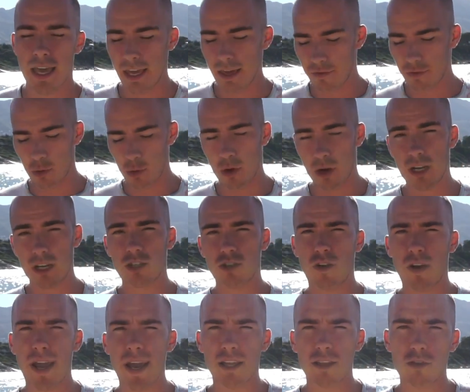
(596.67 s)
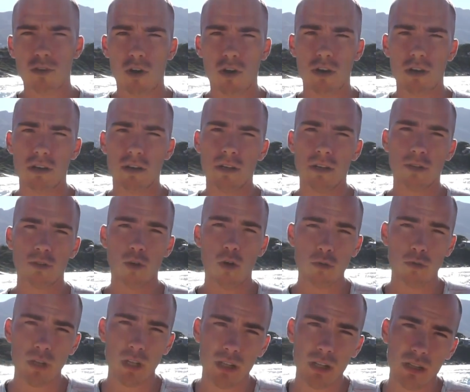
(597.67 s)
If you want to train your
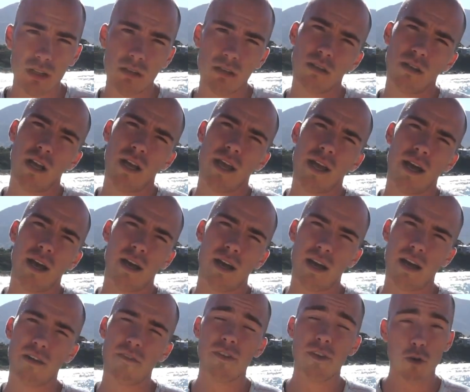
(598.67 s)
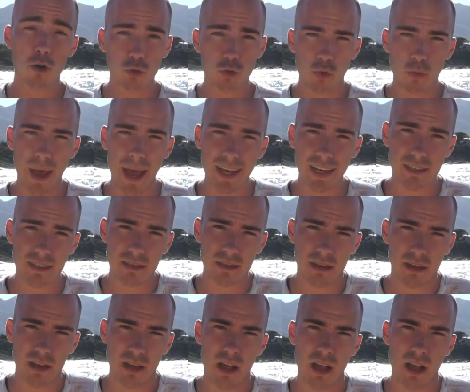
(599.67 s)
total VO2 max,